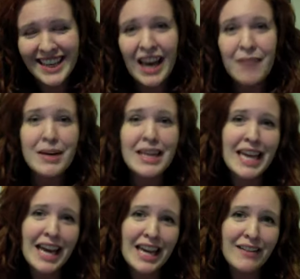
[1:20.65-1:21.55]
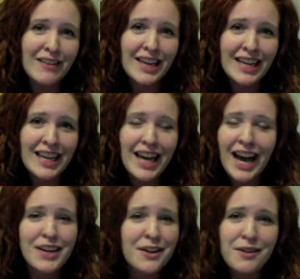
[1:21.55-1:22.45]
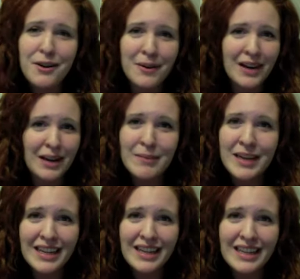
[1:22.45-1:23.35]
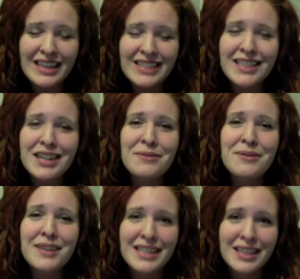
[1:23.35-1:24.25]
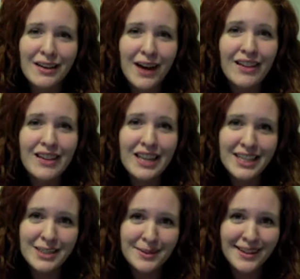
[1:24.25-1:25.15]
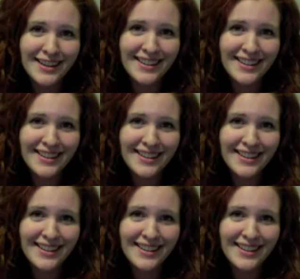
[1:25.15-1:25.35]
And by the end of it, I don't know what I mean, because I don't really know how links work.